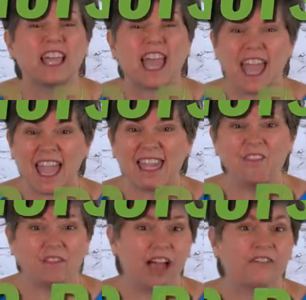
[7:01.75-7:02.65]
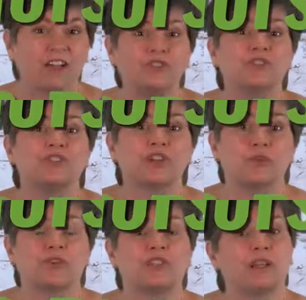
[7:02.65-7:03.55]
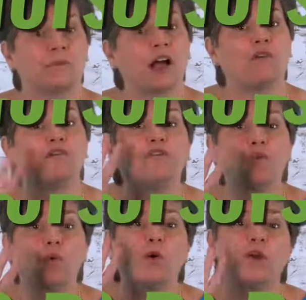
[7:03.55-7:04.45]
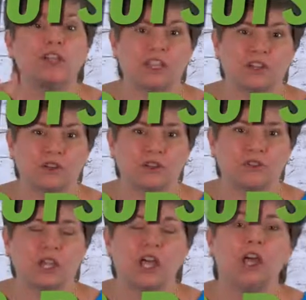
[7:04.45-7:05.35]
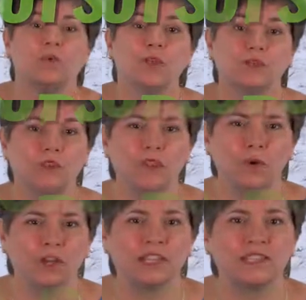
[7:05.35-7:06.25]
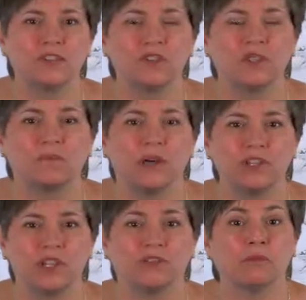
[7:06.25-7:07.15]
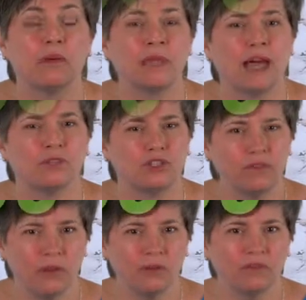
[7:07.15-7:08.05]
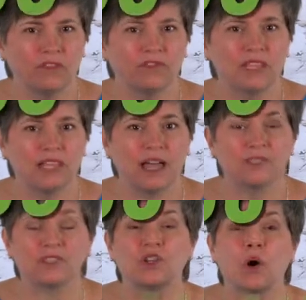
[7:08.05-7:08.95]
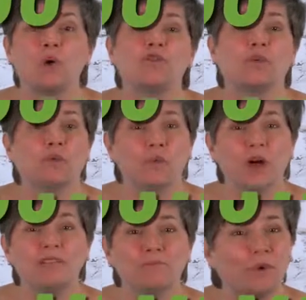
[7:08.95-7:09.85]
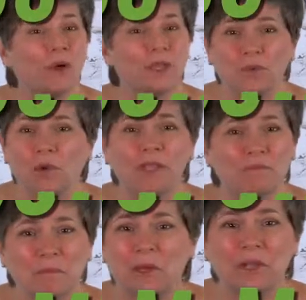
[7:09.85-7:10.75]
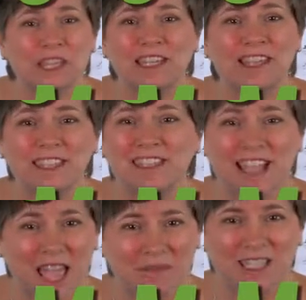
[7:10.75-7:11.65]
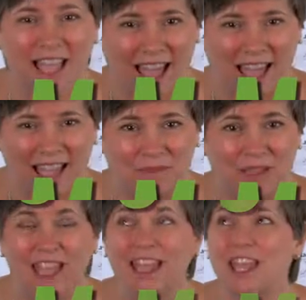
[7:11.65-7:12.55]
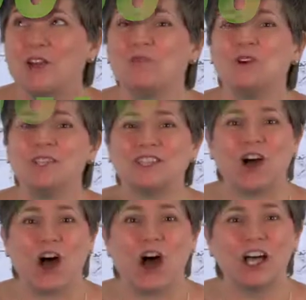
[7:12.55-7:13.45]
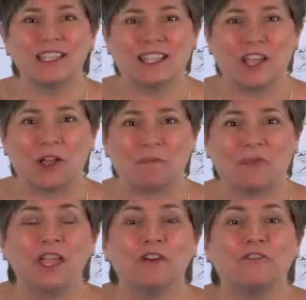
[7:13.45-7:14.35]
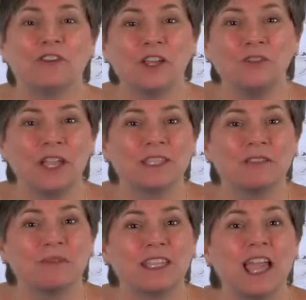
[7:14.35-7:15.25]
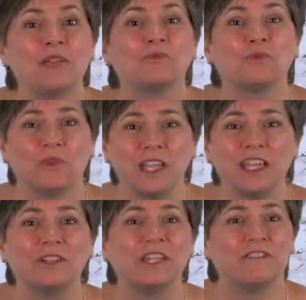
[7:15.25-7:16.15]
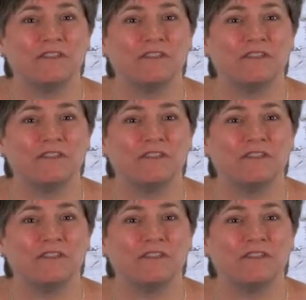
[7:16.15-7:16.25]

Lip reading: to 8,500 donors in about 4 years. We grew the organization's budget from about $250,000 to over $1.1 million in the same time. It was awesome. Fundraising became really